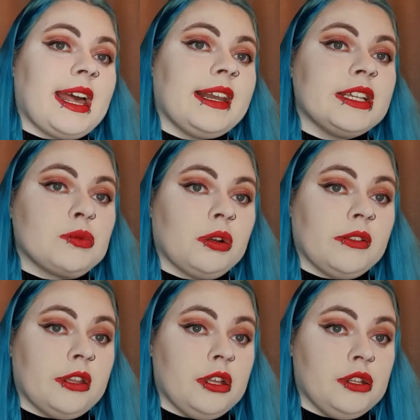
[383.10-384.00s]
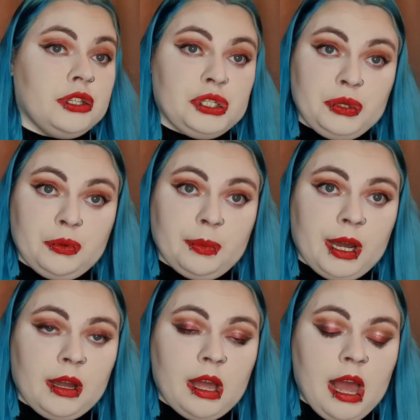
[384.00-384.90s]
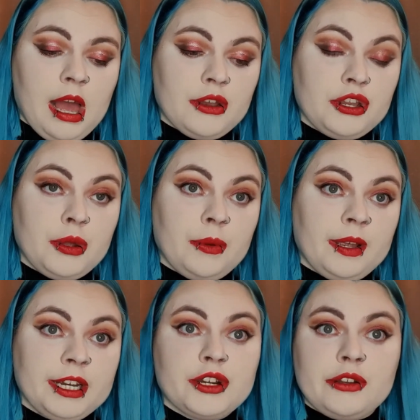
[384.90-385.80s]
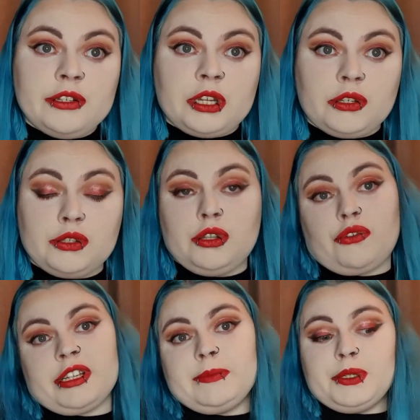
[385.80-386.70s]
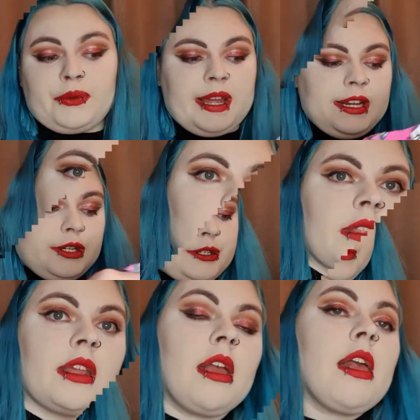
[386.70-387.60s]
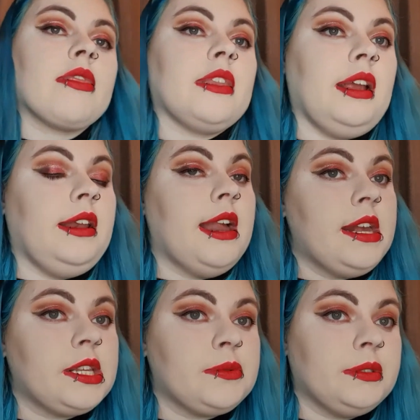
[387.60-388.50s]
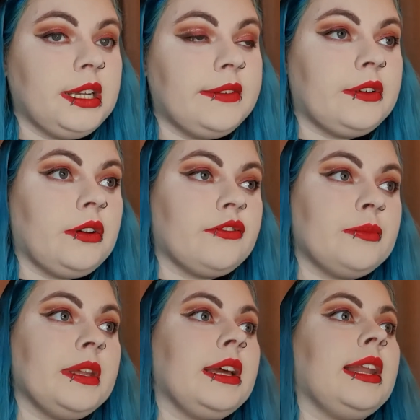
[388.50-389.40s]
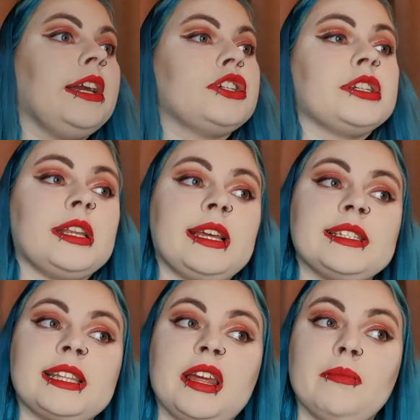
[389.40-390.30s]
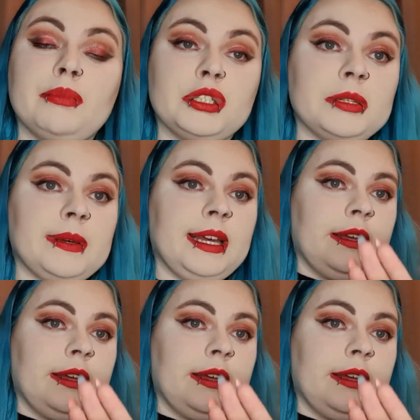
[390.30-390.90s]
is one of the new additions onto the Christmas range. The next one I've got from the collection is the Butterbeer,